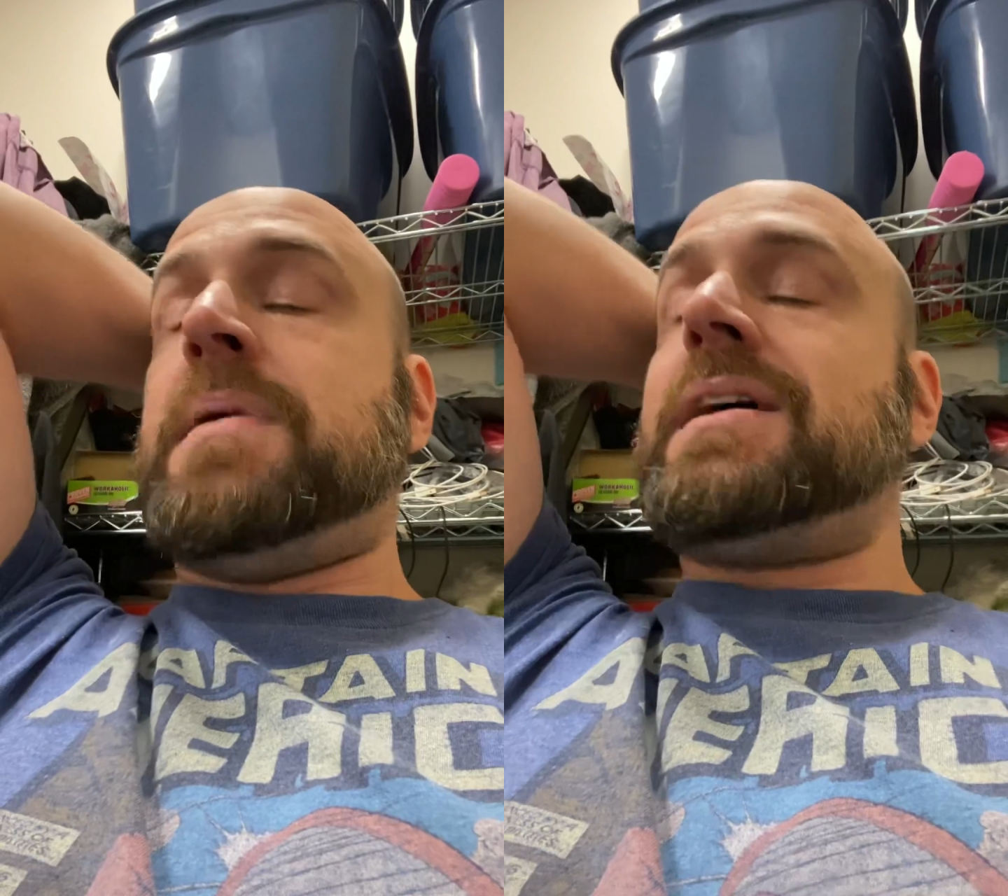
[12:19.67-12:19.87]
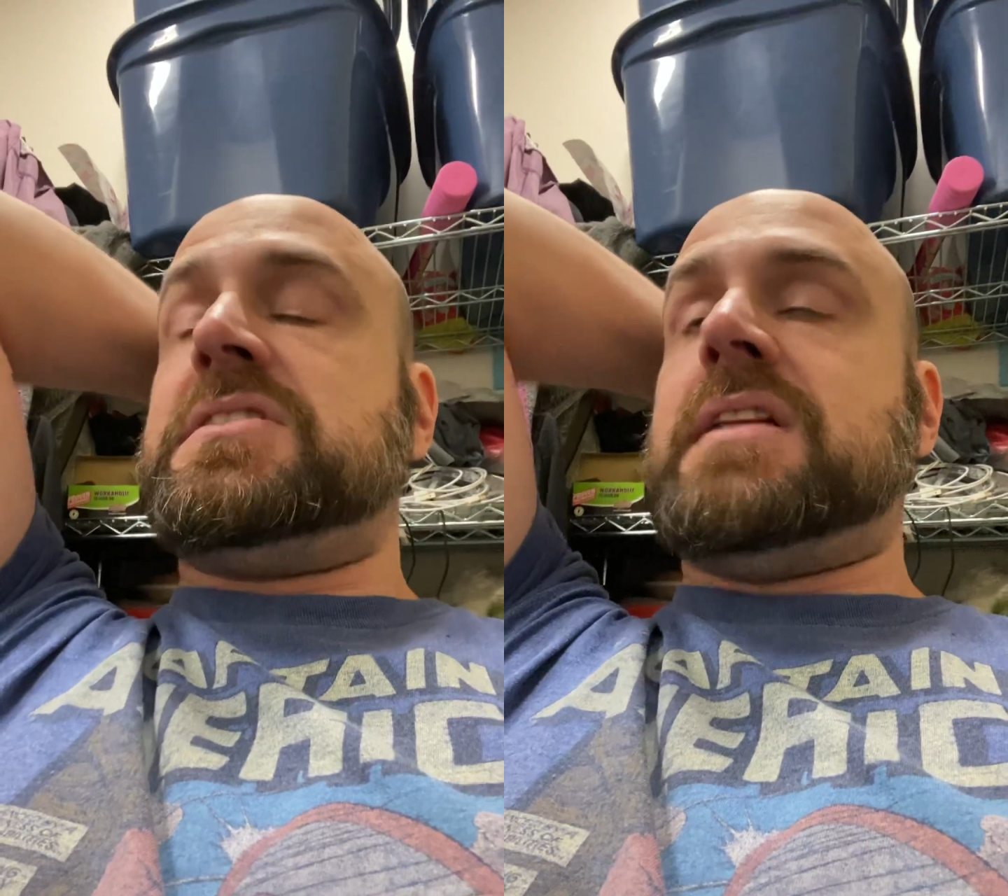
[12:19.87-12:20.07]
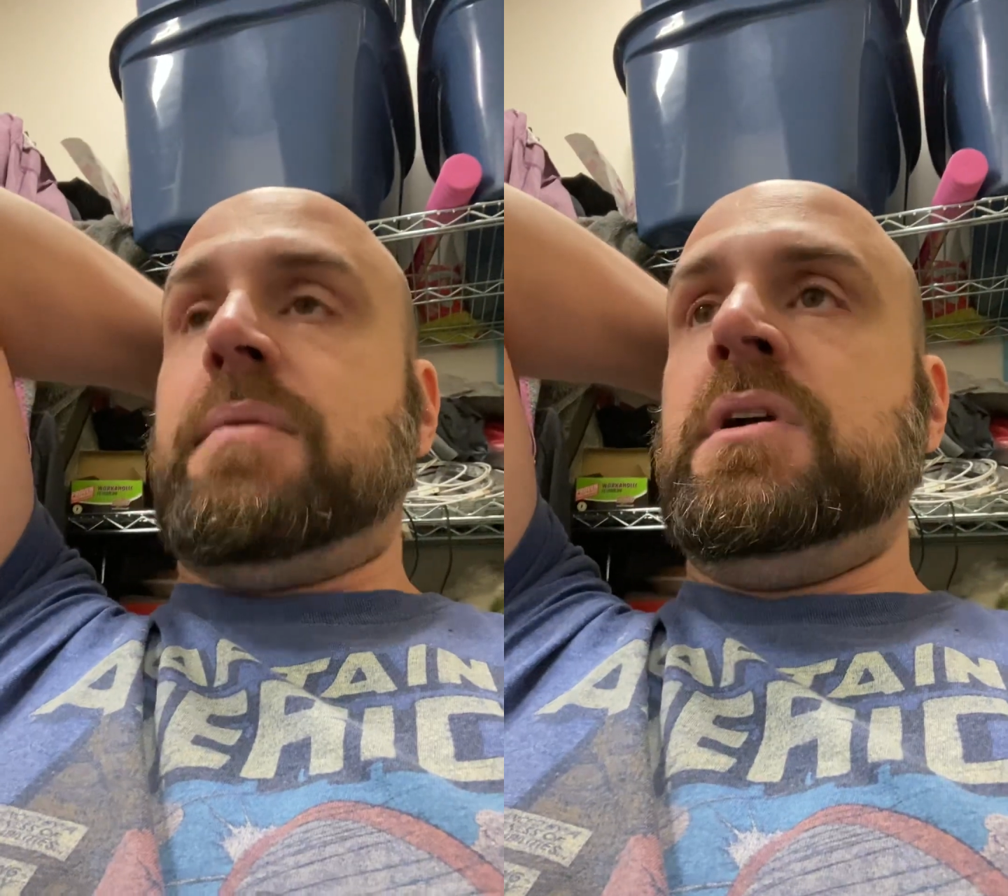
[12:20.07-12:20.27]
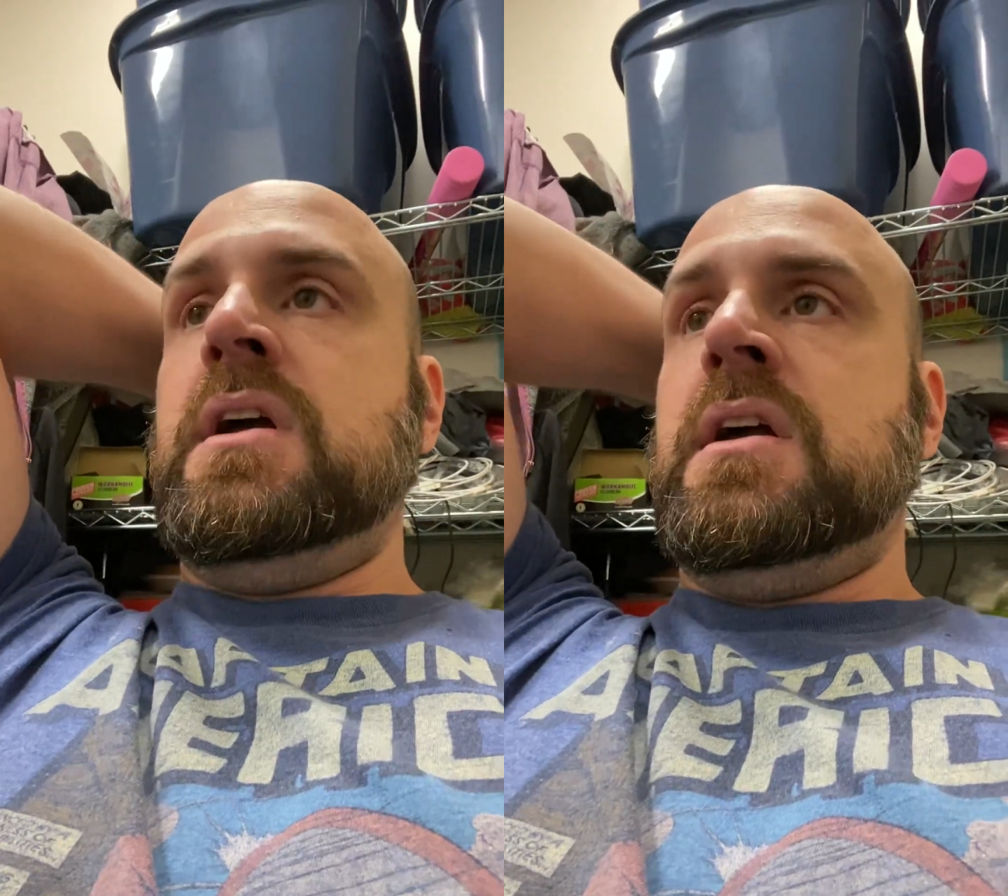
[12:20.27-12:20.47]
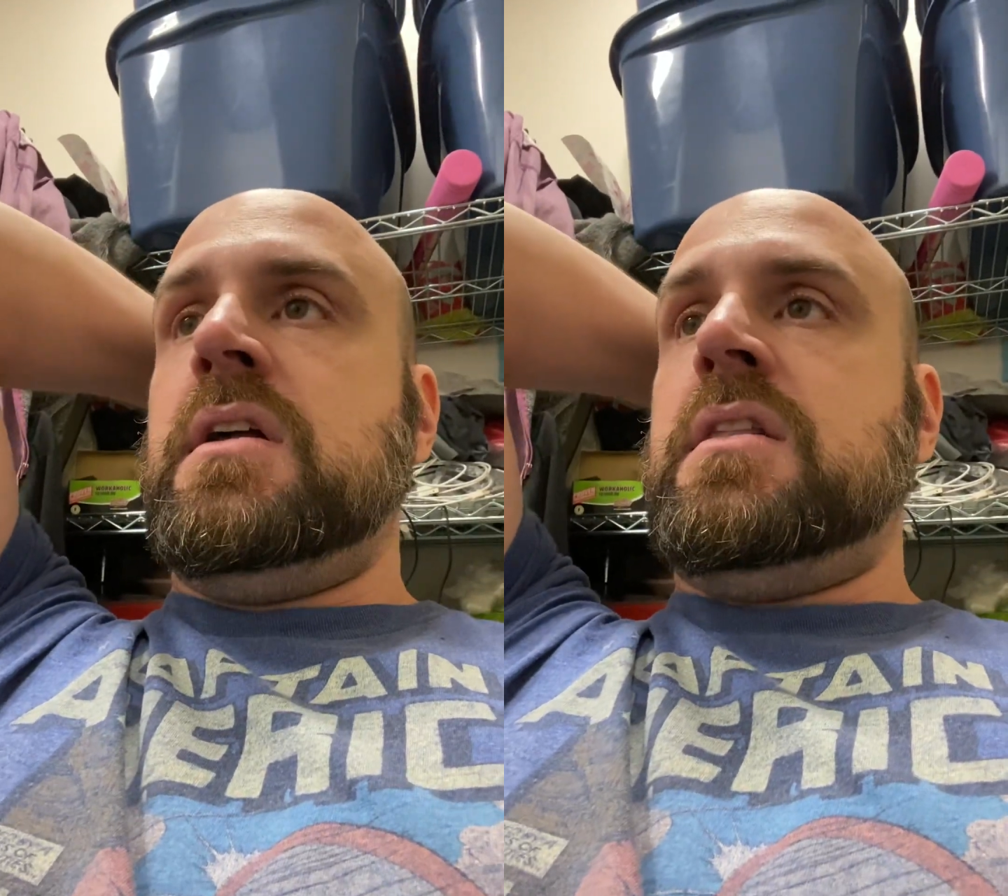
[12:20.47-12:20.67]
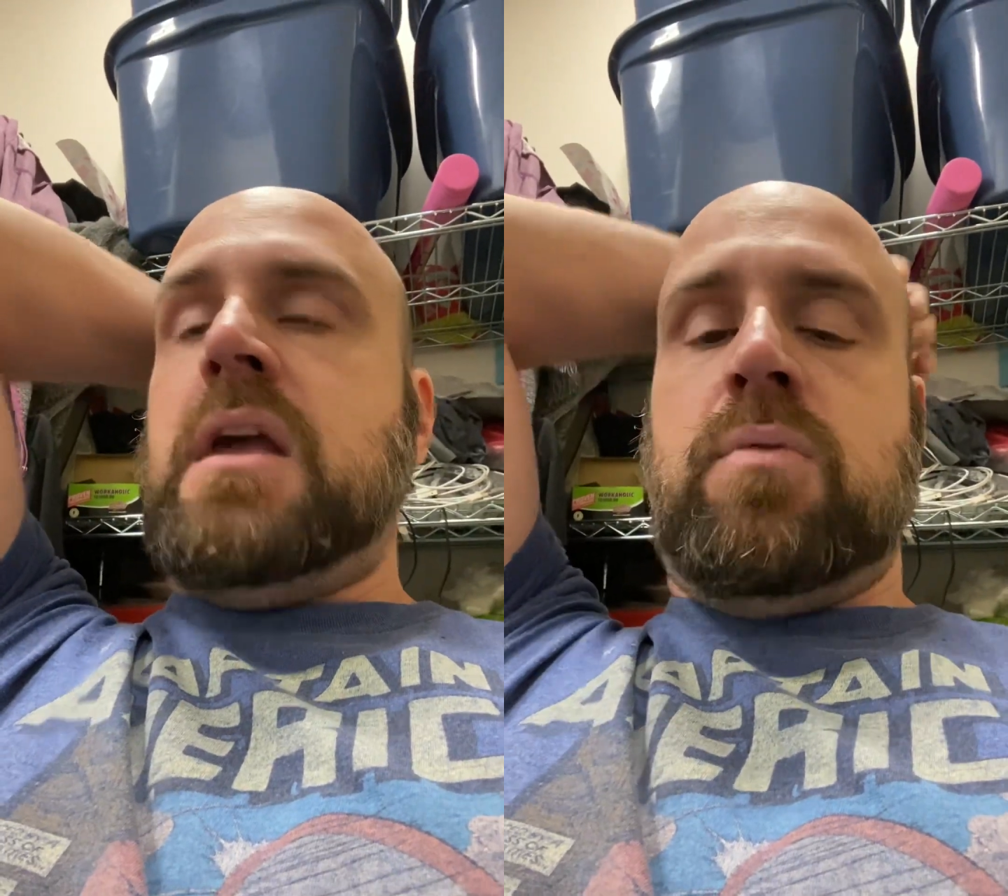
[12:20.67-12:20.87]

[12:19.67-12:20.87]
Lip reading: back a step. They